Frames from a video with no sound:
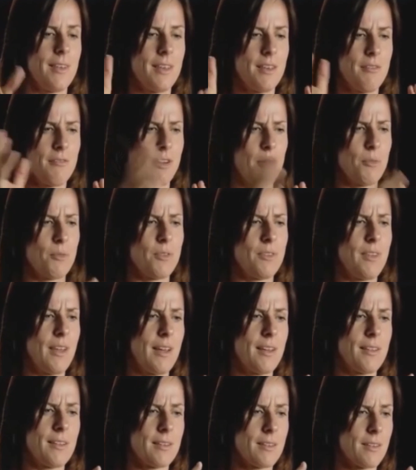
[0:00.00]
if I would
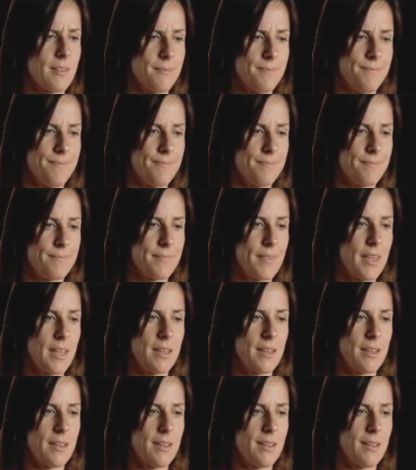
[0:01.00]
die there.
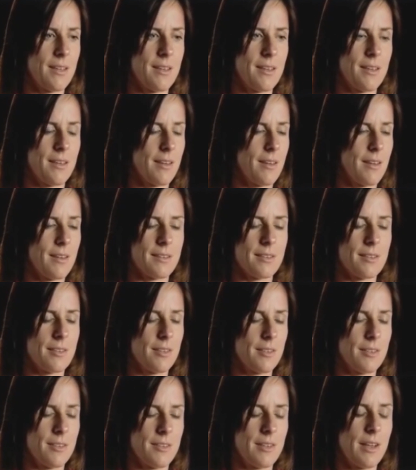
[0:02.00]
And
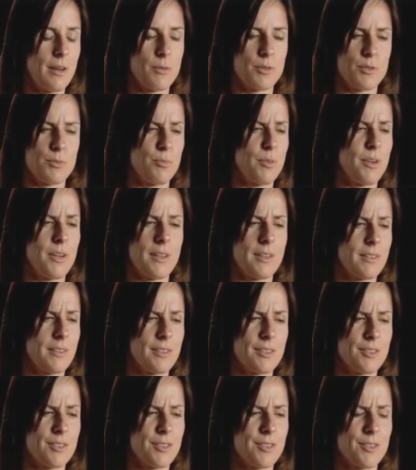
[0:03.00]
I was praying,
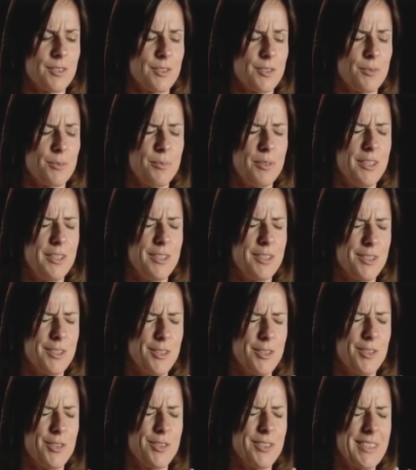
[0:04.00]
no, no, no, no, please,
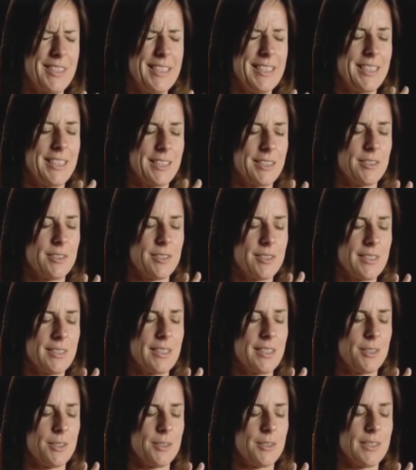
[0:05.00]
not here, not
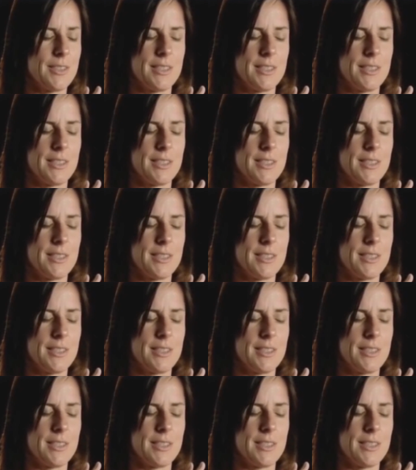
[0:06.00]
now.